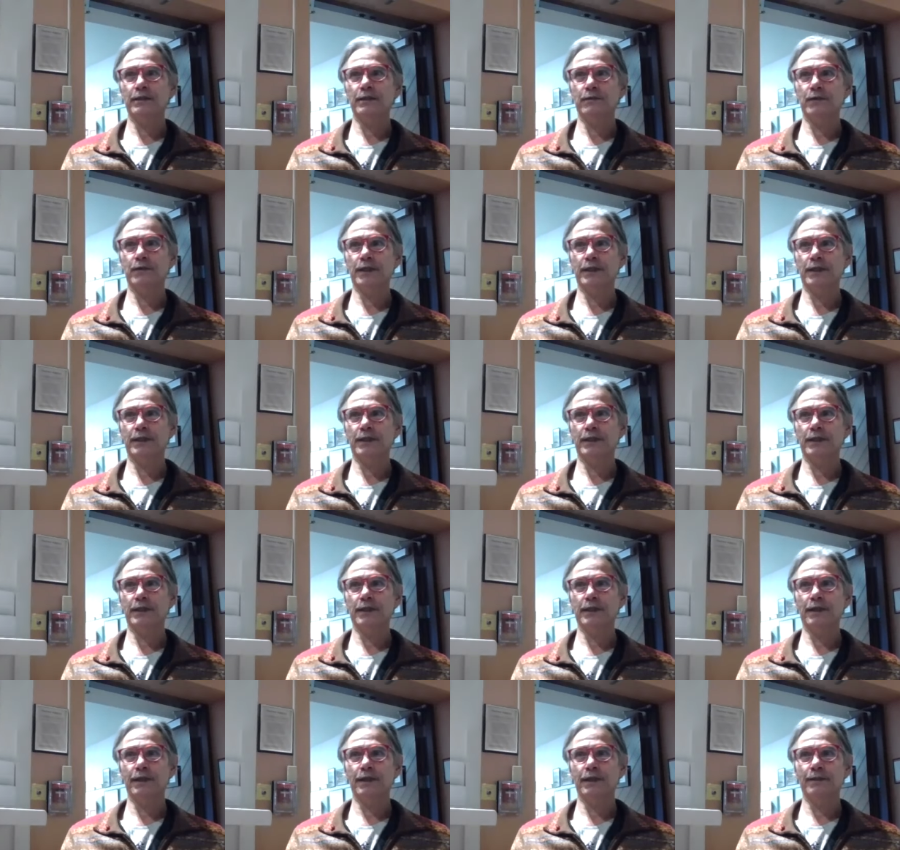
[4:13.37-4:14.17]
what
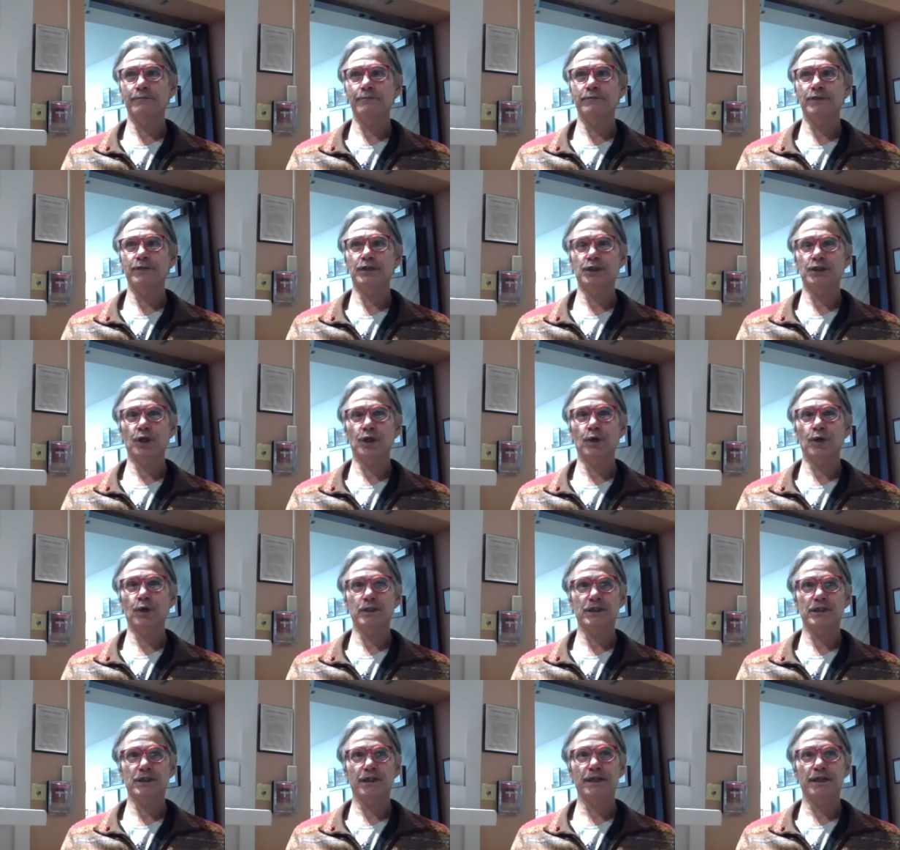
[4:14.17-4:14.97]
the um, show
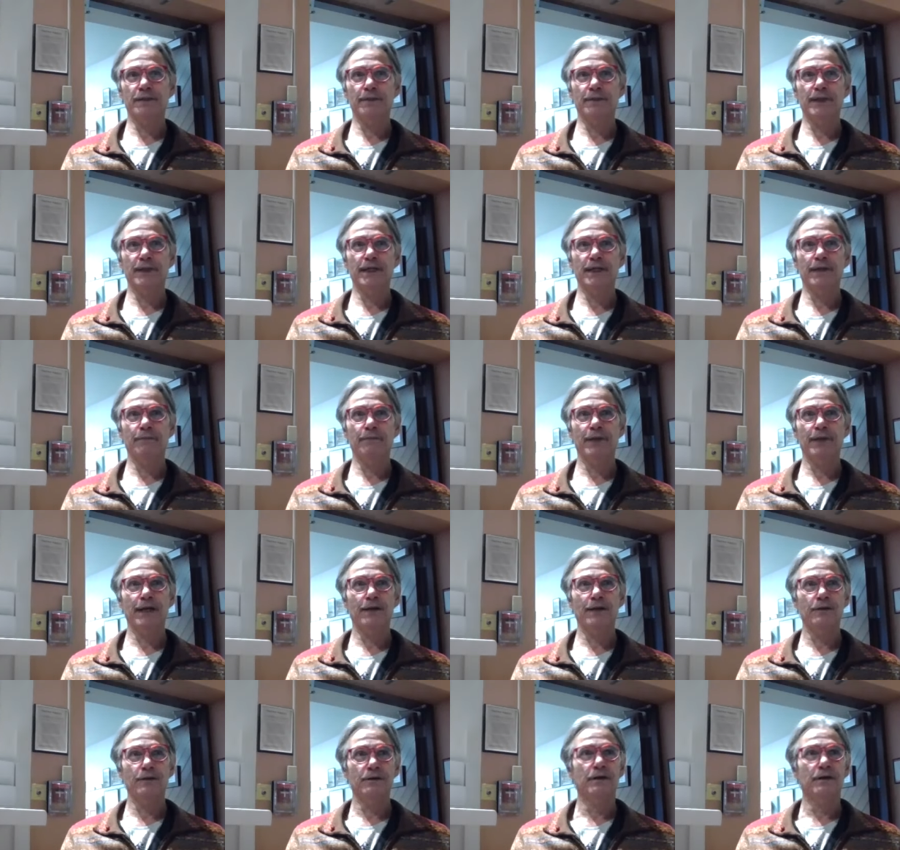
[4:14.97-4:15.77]
was going to be
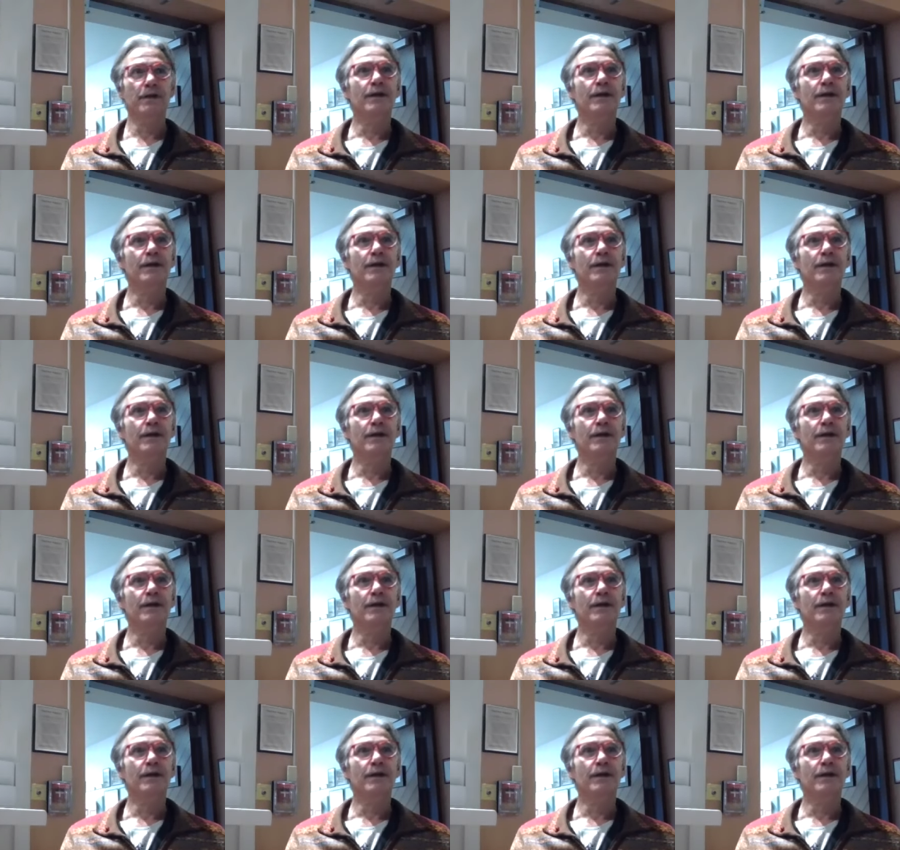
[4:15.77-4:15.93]
about.